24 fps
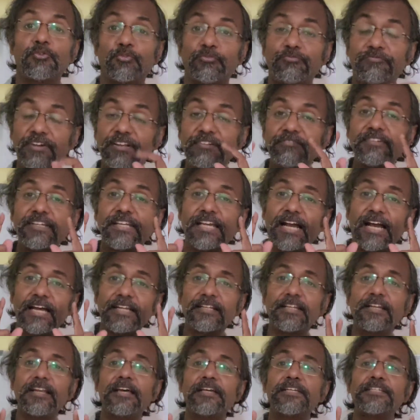So when we
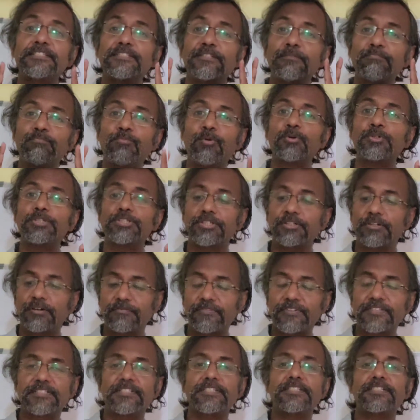analyze the motion of
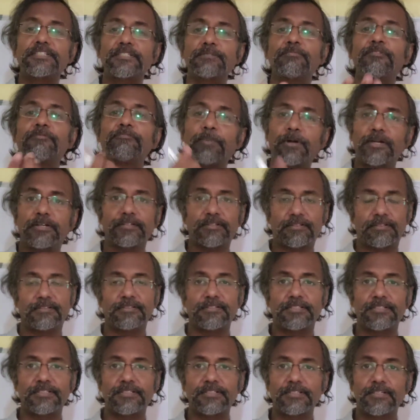a system of
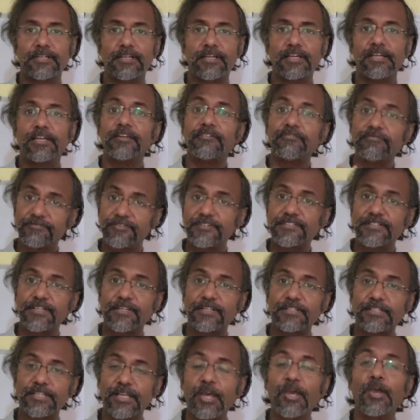particles in
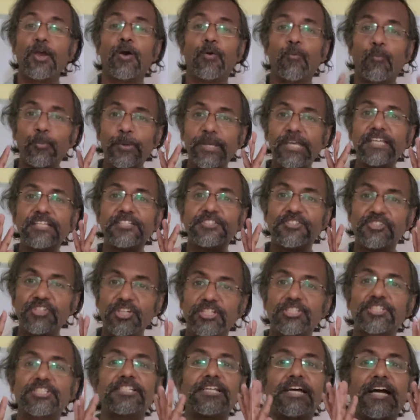physics, we
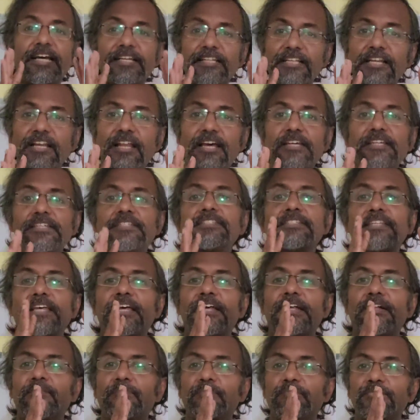just analyze
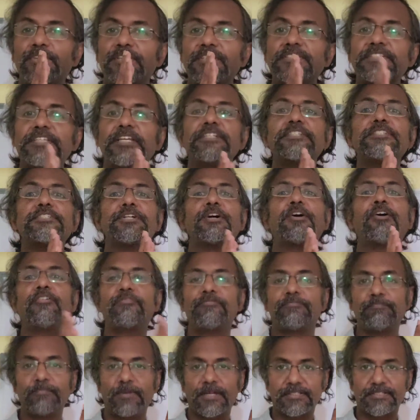the center
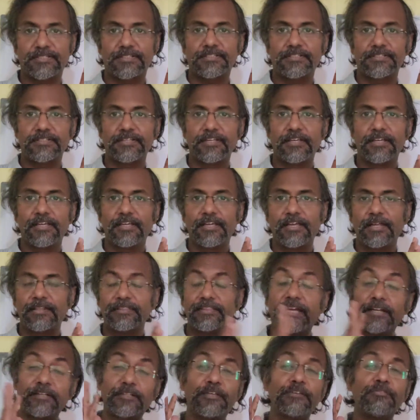of mass.
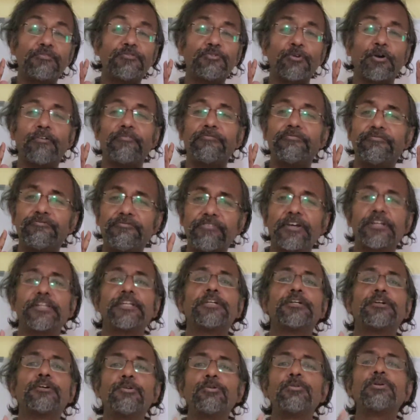That gives a
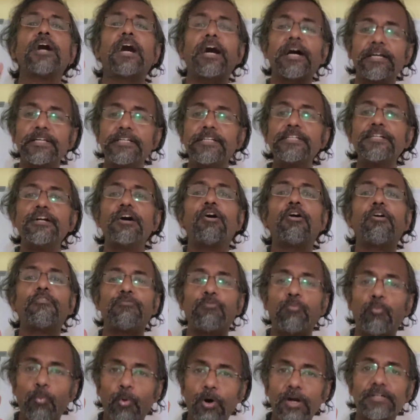very good idea
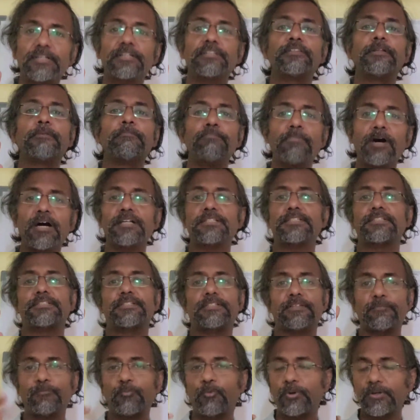of what
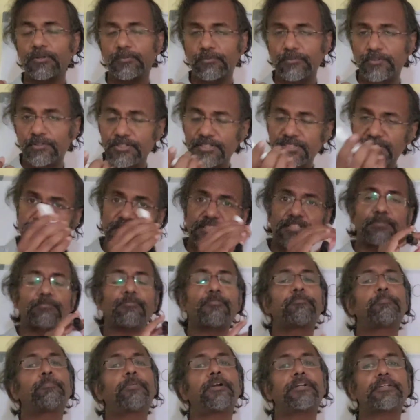the system
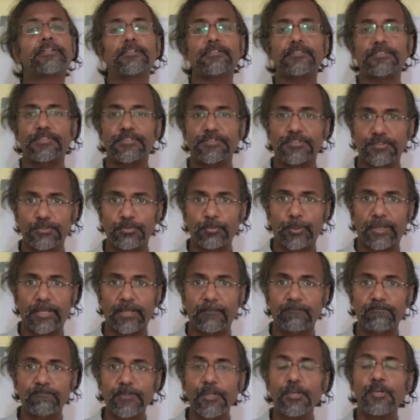of particles is doing.
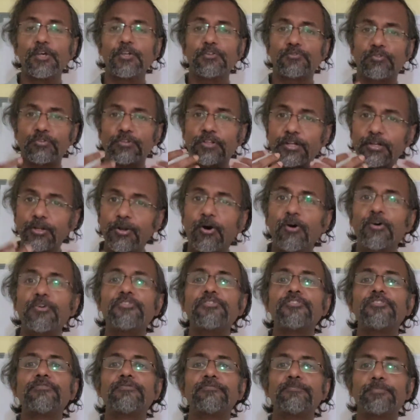So the
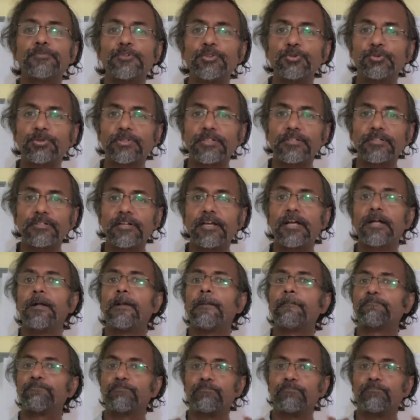laws of Newton,